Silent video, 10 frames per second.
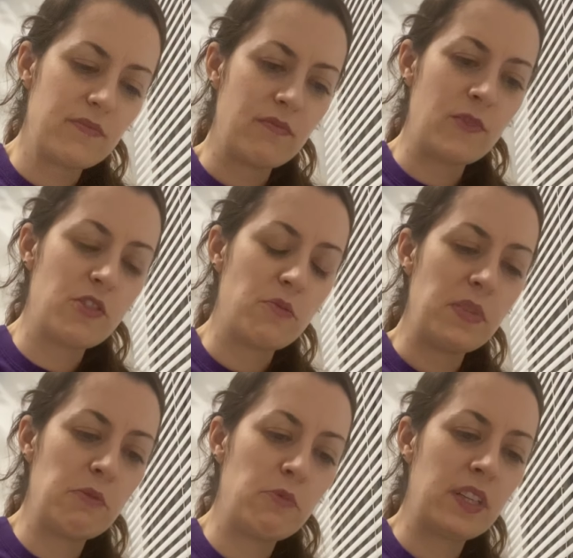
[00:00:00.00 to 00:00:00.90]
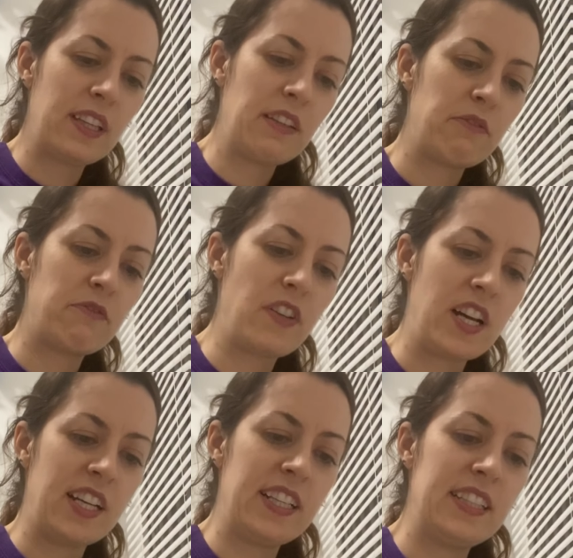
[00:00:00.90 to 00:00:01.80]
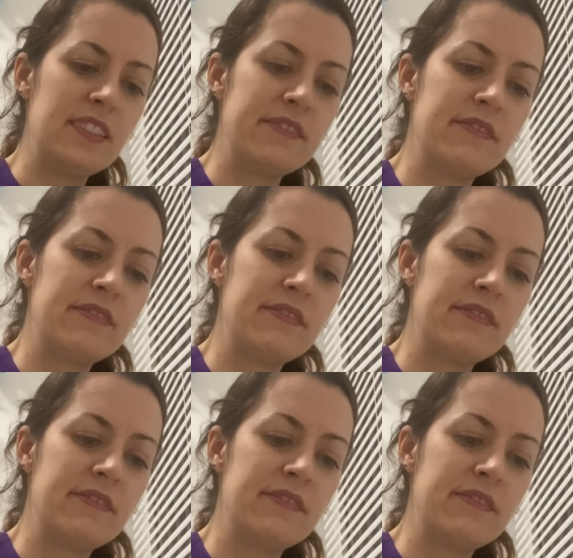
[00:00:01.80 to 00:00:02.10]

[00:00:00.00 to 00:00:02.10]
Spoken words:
It should be really fun.